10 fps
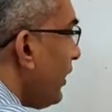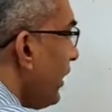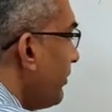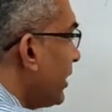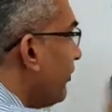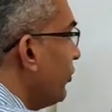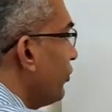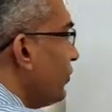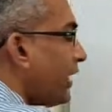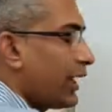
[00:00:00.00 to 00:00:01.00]
Let me give
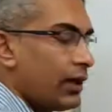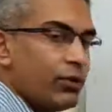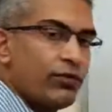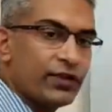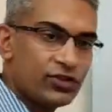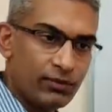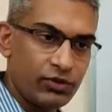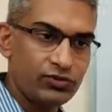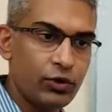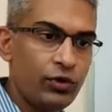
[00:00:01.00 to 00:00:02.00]
you a couple of
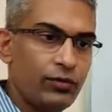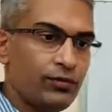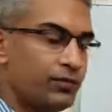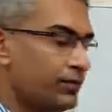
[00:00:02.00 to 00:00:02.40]
examples more.